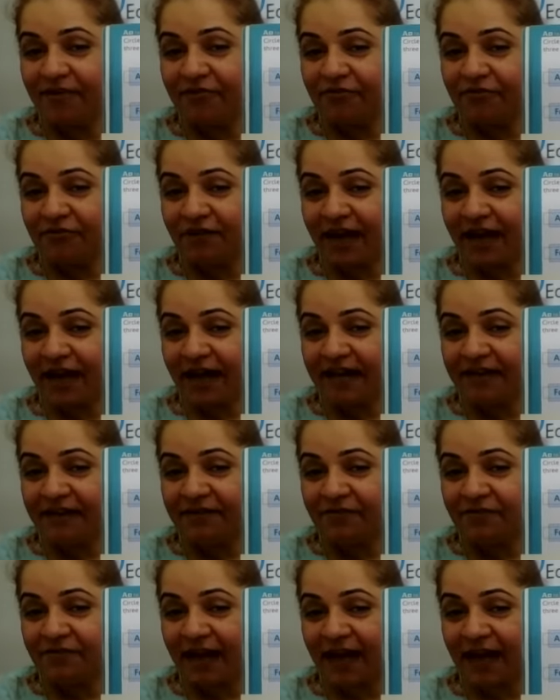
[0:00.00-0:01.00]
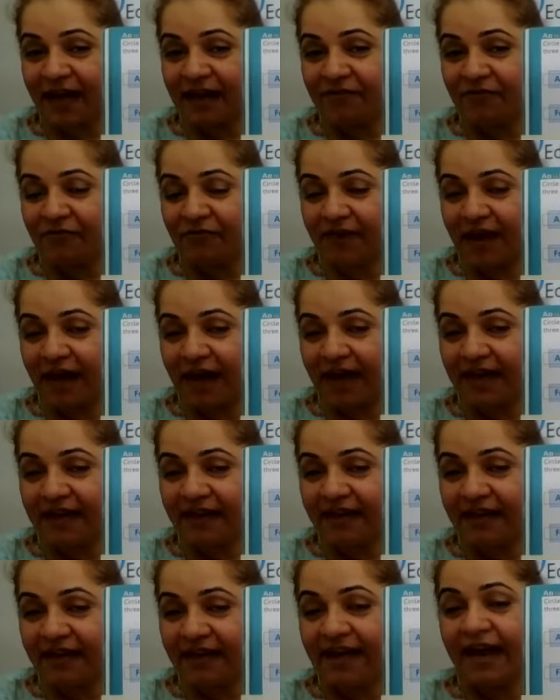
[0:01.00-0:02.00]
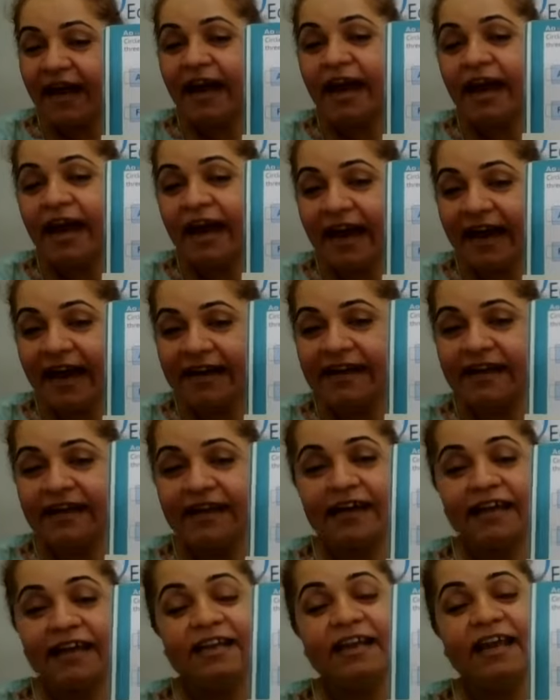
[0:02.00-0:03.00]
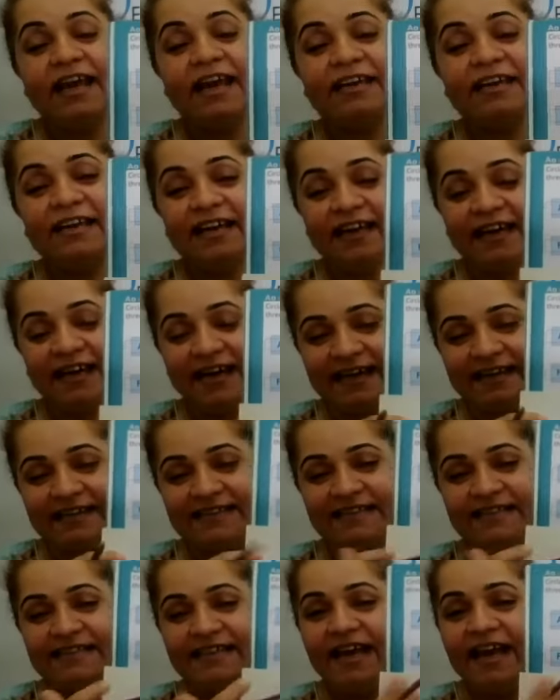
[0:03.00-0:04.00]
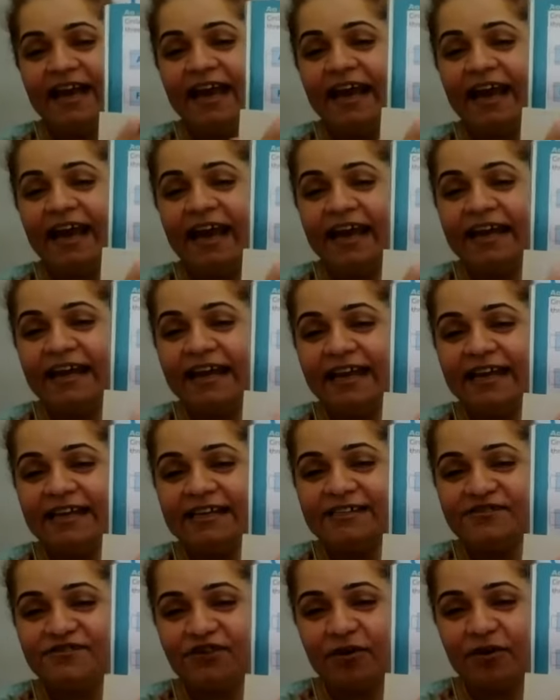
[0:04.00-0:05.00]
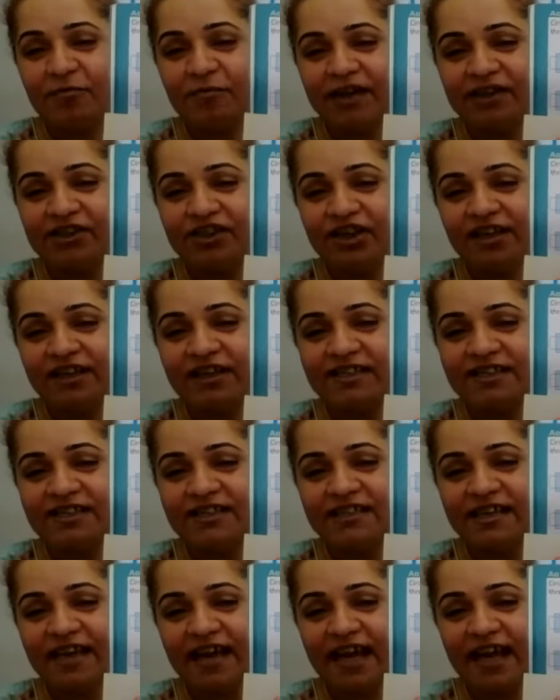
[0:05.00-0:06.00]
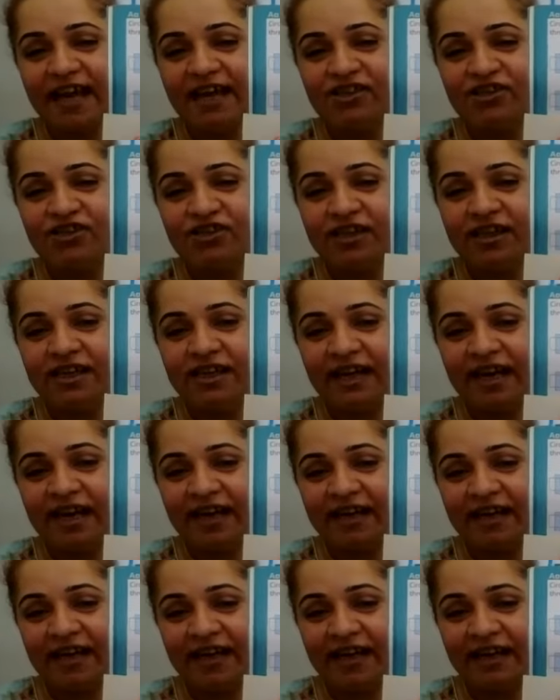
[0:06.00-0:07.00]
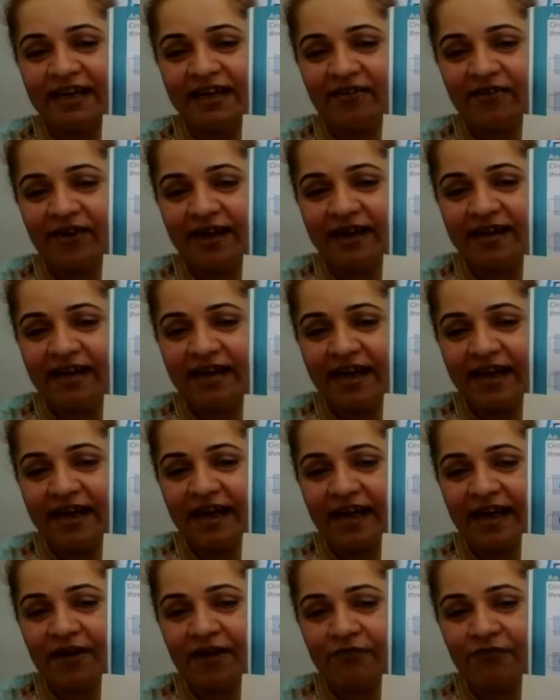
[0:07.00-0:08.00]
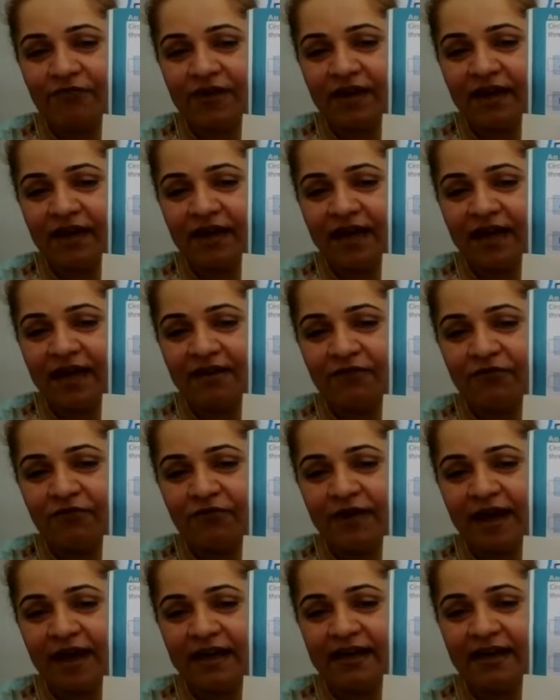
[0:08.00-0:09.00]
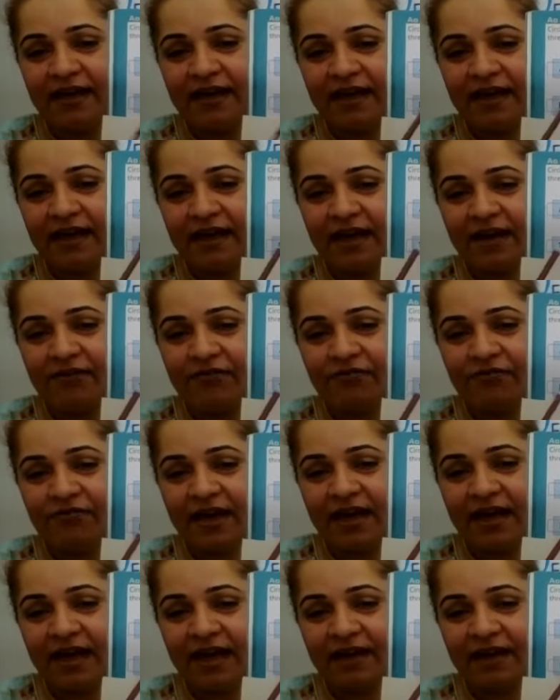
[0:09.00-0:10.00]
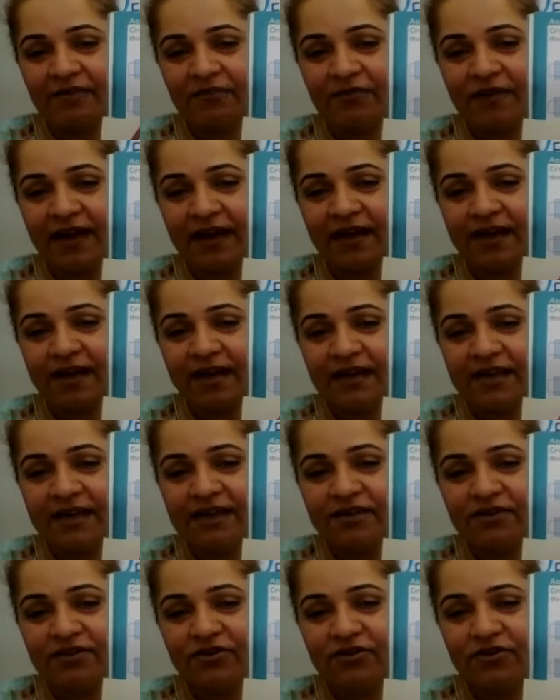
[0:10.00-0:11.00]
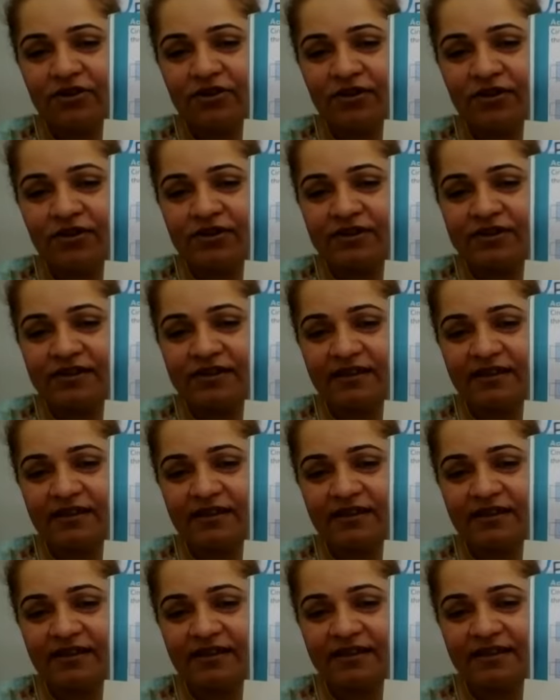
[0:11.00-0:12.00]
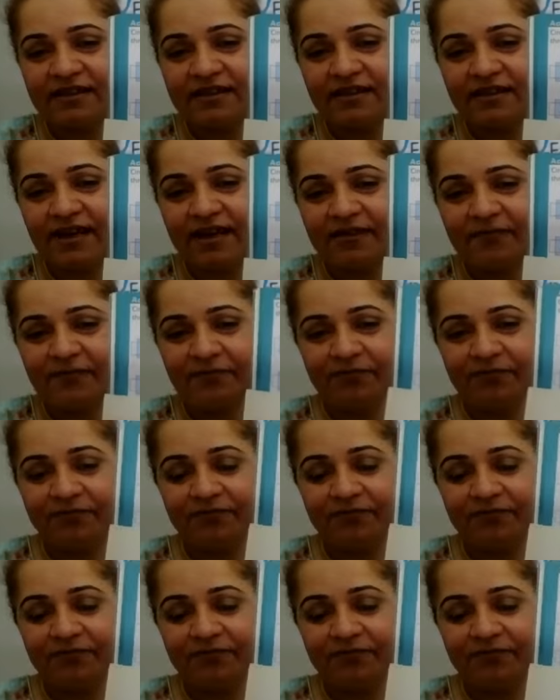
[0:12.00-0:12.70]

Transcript: Fan. Hen, now yes. Hen is not matching. This is H-E-N, hen, right? F-A-N, fan. F-A-N, fan. So you're going to circle this, okay?